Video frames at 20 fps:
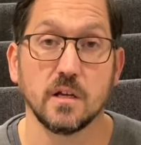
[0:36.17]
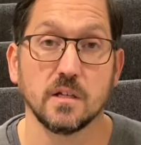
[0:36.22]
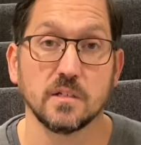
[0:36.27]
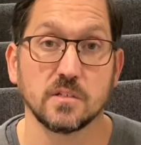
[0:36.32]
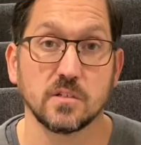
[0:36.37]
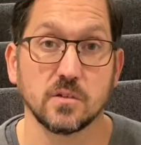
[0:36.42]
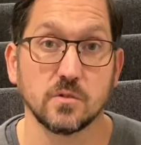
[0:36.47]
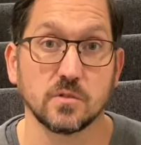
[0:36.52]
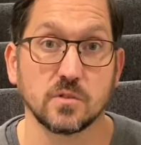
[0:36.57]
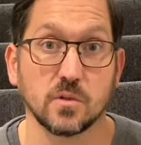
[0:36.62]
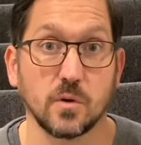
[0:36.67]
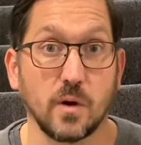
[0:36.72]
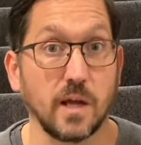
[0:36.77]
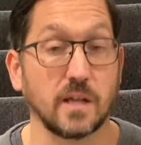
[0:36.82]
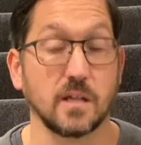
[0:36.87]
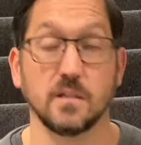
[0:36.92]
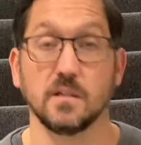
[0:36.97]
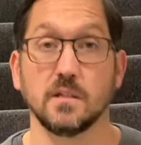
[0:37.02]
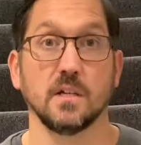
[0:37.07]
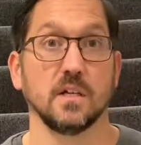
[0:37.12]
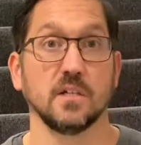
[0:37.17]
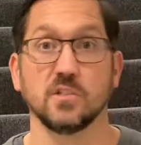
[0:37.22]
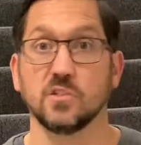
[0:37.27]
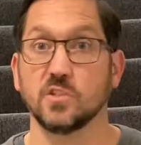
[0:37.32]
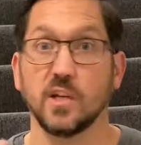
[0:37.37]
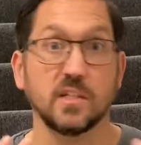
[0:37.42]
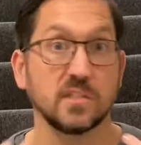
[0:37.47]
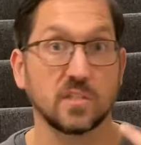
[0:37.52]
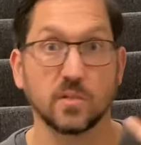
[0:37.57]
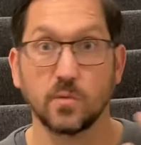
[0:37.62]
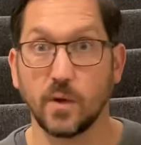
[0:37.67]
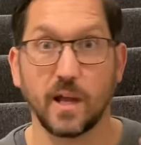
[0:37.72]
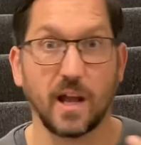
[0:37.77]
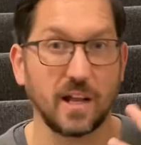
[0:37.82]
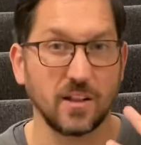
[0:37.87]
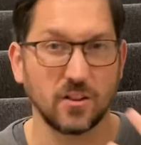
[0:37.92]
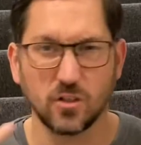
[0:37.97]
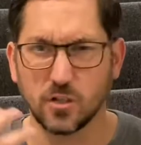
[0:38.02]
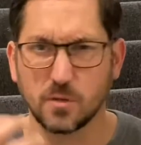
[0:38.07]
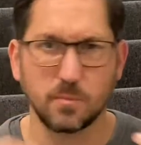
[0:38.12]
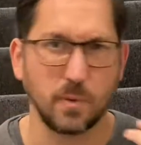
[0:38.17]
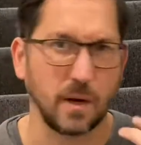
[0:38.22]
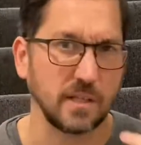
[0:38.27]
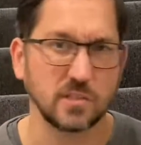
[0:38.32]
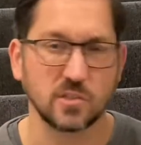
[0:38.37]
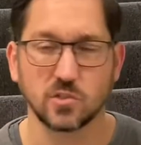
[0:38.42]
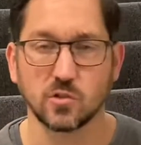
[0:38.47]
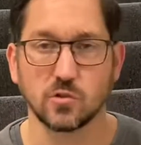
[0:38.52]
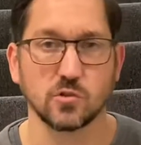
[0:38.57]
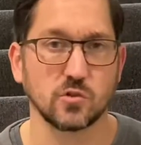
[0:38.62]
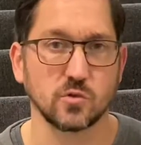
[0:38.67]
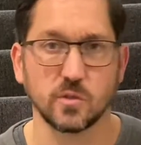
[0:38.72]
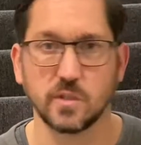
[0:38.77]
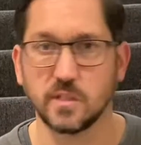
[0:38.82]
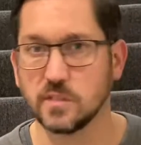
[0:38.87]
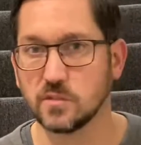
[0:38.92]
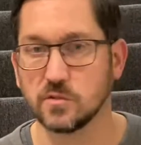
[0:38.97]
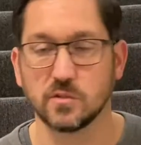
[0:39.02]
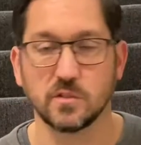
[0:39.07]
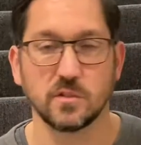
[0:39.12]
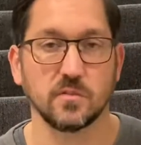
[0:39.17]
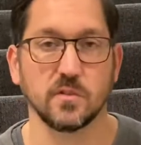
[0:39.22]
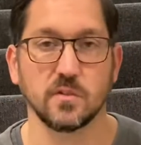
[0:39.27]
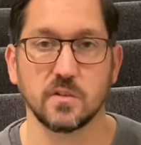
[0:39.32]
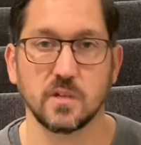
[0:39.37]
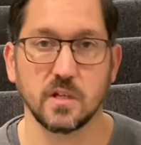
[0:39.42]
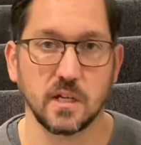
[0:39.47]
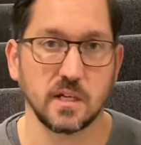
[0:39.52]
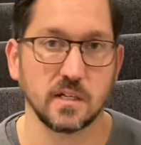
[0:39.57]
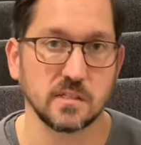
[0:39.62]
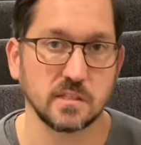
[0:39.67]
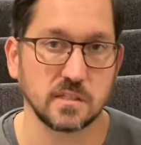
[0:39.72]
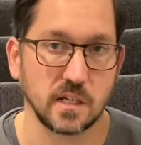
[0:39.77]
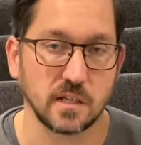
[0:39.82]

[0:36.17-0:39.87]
So I can change the way I look by surgeries or different things.